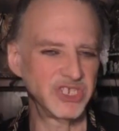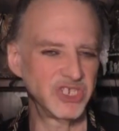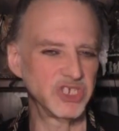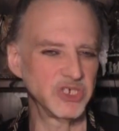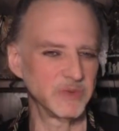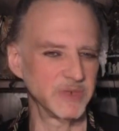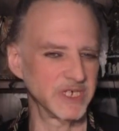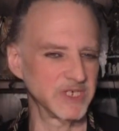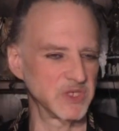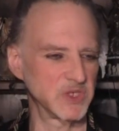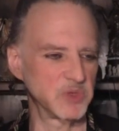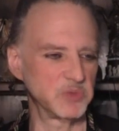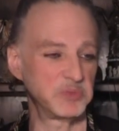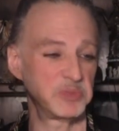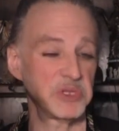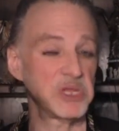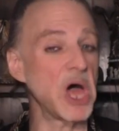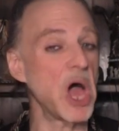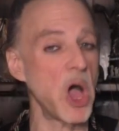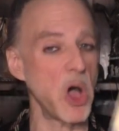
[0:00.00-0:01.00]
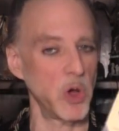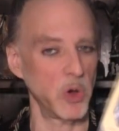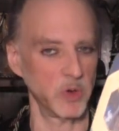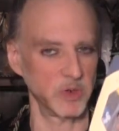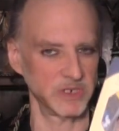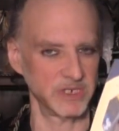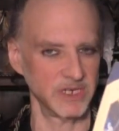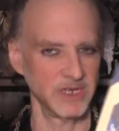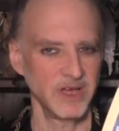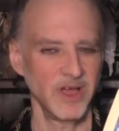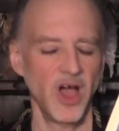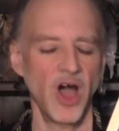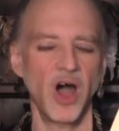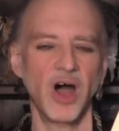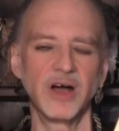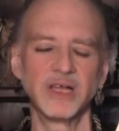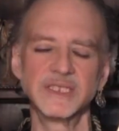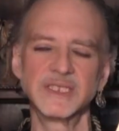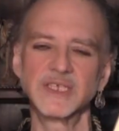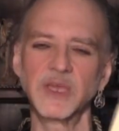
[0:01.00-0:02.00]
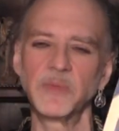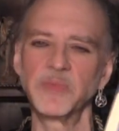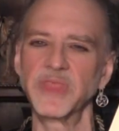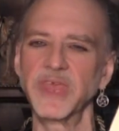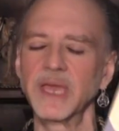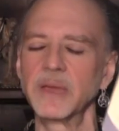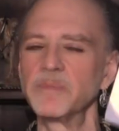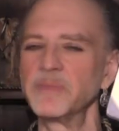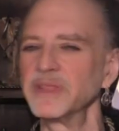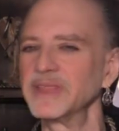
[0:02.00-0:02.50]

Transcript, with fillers: to explode on something,